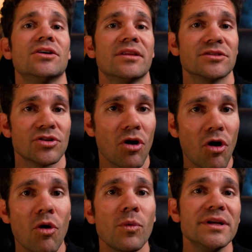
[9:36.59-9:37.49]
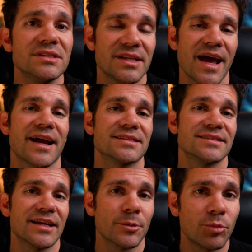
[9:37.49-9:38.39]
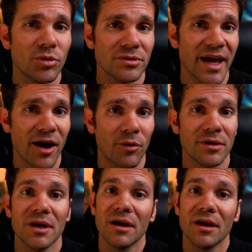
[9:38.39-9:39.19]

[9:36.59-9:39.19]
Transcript: there's always taxes that are pulled out